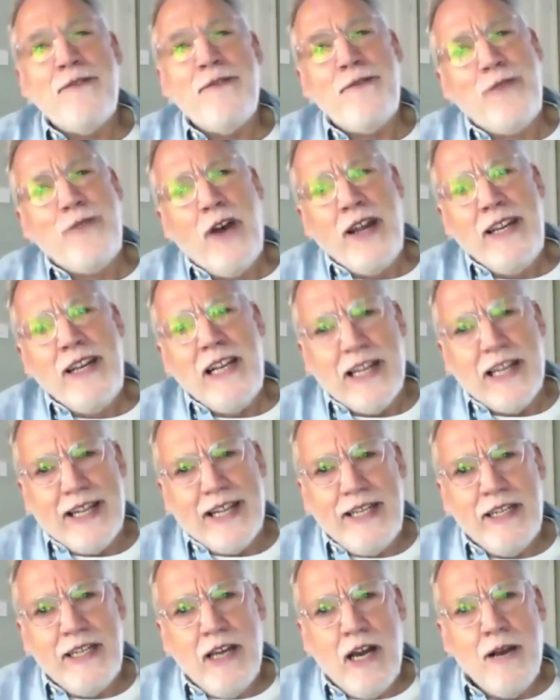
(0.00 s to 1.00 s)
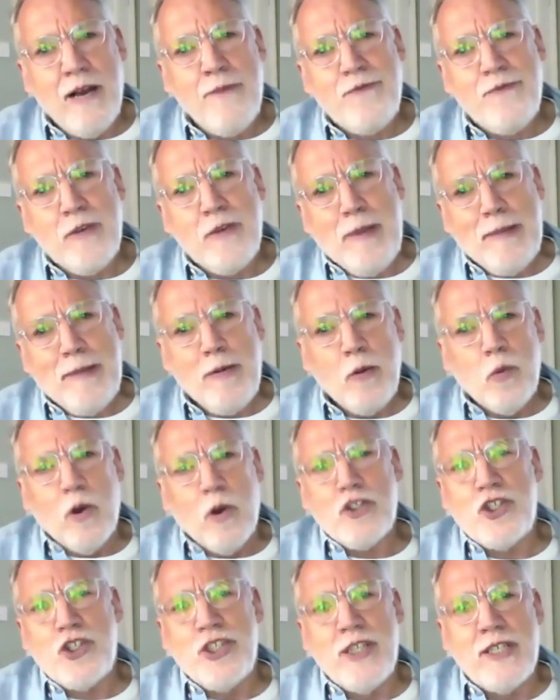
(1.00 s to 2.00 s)
finally, for people
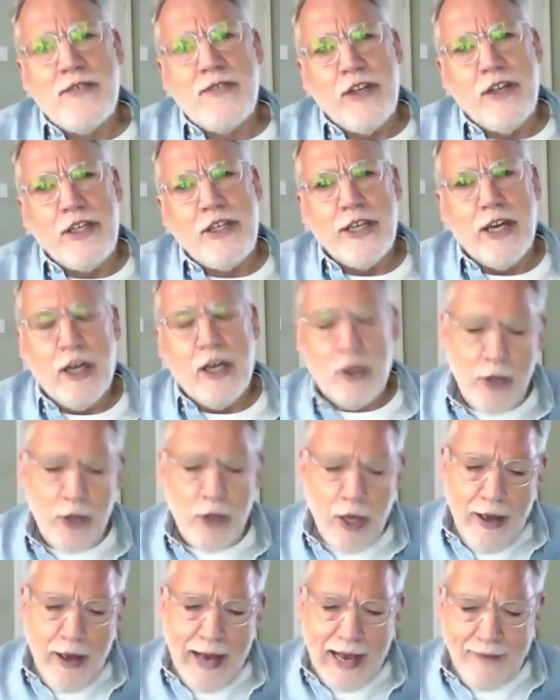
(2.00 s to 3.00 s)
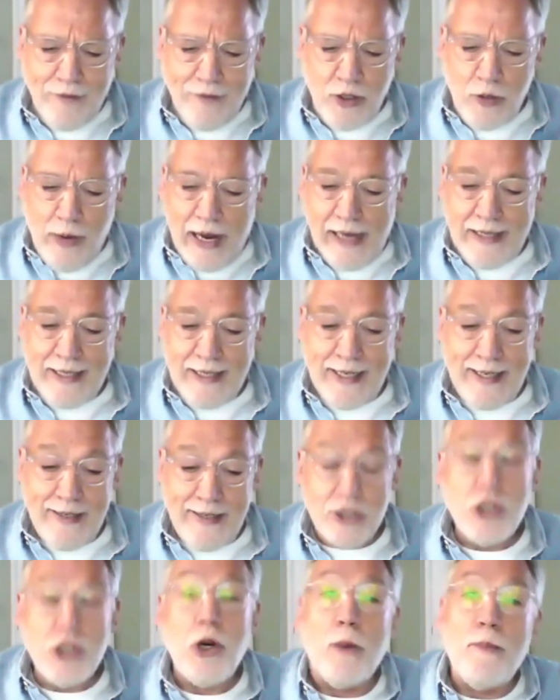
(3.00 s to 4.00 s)
watching this video, have you any
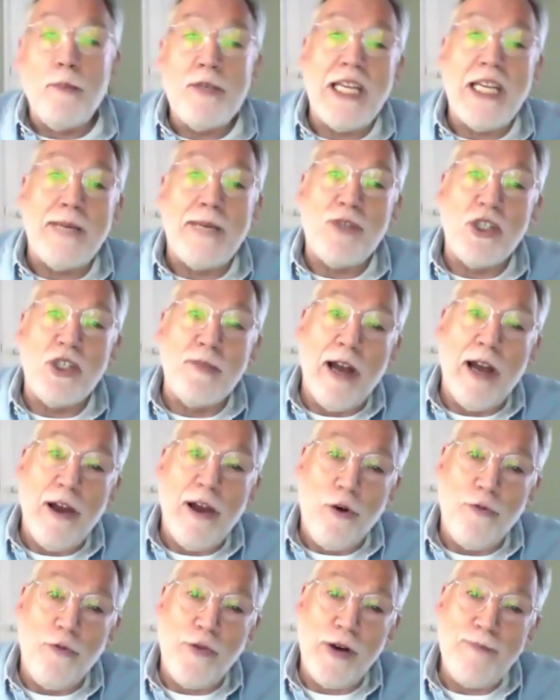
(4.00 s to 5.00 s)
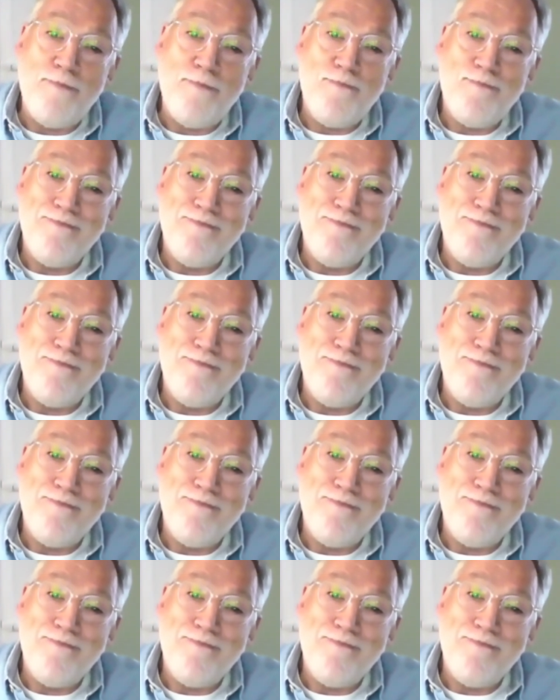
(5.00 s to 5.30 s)
top tips you might offer?